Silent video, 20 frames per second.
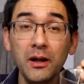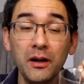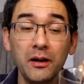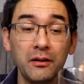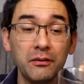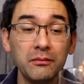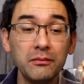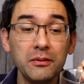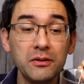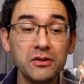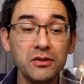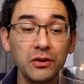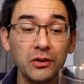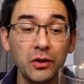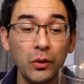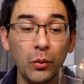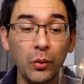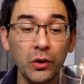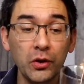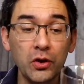yeah, it's
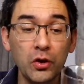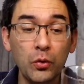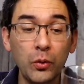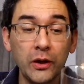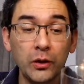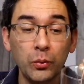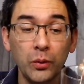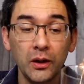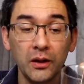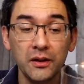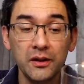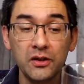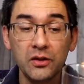gonna work quite well.